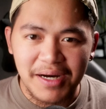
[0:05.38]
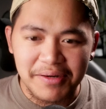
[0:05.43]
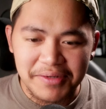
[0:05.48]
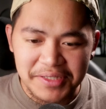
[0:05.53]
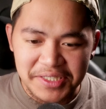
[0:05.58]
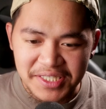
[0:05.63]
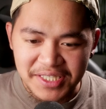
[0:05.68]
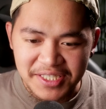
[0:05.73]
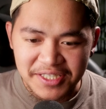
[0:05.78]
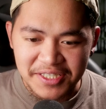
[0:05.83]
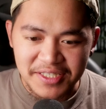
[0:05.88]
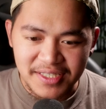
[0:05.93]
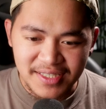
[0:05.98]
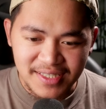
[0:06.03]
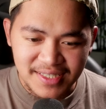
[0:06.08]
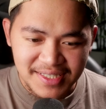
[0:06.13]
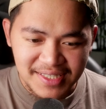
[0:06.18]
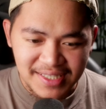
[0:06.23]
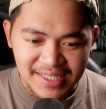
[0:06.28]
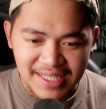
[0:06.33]
I was
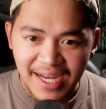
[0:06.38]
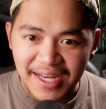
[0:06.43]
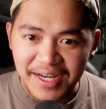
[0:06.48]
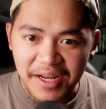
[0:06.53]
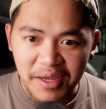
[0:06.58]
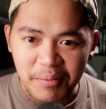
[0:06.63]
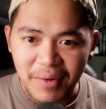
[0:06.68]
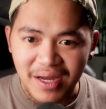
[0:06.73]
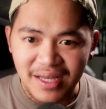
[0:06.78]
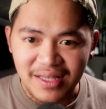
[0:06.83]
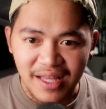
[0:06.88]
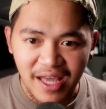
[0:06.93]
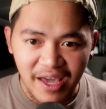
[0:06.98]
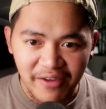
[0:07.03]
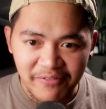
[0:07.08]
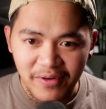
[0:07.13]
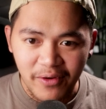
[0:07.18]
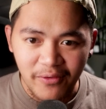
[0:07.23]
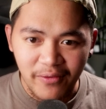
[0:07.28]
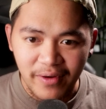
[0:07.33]
just signing my
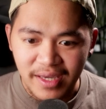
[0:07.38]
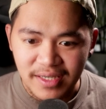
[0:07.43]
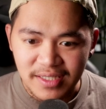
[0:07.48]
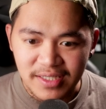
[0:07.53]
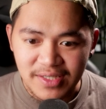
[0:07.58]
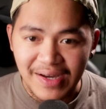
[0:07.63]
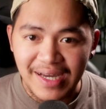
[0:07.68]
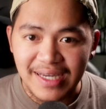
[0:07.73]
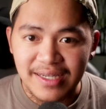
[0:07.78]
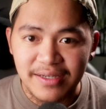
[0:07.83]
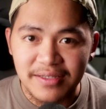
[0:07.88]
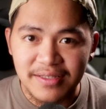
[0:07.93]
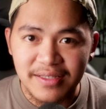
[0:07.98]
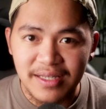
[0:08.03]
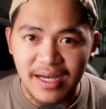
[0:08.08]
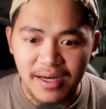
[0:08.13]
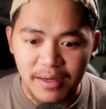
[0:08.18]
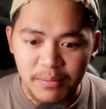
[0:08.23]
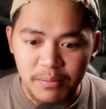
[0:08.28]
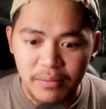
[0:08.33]
life away so I could
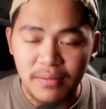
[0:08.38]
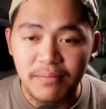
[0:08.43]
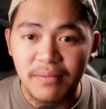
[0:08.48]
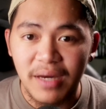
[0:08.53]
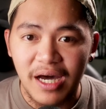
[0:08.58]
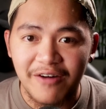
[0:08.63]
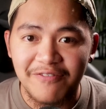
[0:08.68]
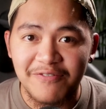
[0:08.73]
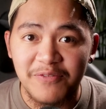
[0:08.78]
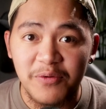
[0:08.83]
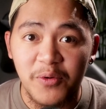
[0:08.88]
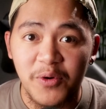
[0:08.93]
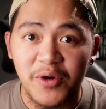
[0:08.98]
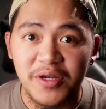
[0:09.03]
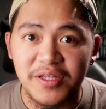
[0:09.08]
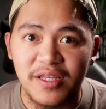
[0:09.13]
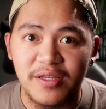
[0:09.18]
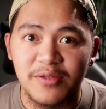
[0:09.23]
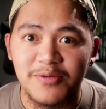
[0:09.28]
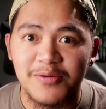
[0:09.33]

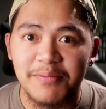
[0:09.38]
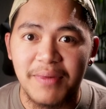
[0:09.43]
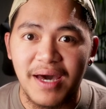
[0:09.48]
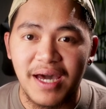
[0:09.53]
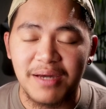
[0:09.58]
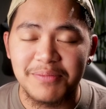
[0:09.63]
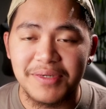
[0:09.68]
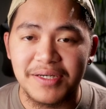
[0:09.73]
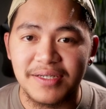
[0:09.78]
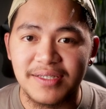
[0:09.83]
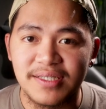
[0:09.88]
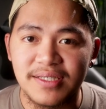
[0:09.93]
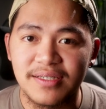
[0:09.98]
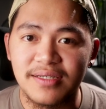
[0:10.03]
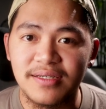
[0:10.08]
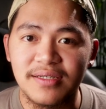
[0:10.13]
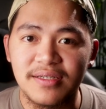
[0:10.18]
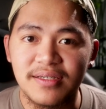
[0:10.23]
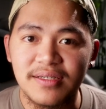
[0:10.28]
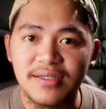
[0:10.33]
afford the new MacBooks.
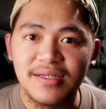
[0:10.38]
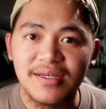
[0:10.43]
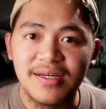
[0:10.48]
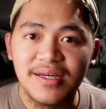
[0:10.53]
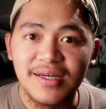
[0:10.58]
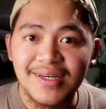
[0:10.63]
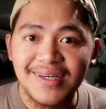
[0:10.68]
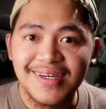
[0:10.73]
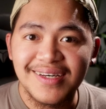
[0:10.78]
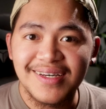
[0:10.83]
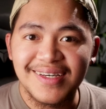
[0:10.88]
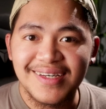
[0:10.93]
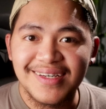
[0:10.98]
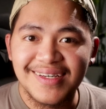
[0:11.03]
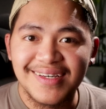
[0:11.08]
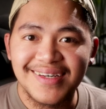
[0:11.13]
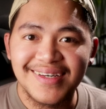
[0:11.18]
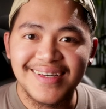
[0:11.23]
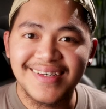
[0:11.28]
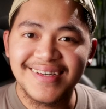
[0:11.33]

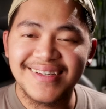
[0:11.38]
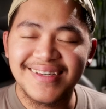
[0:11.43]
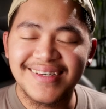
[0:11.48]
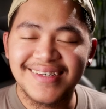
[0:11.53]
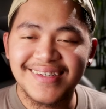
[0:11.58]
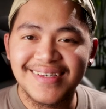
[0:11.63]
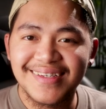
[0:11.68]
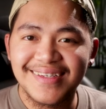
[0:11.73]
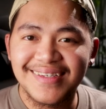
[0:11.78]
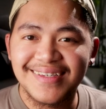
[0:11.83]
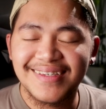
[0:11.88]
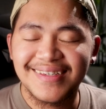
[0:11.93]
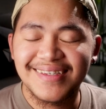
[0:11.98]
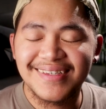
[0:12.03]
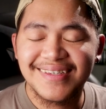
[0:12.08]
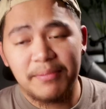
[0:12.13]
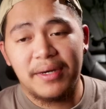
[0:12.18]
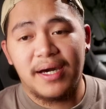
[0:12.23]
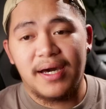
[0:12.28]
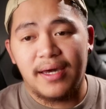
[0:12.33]
So TLDR, what did
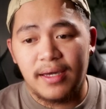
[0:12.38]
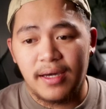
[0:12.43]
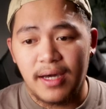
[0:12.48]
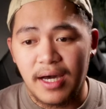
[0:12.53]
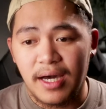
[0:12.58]
I buy?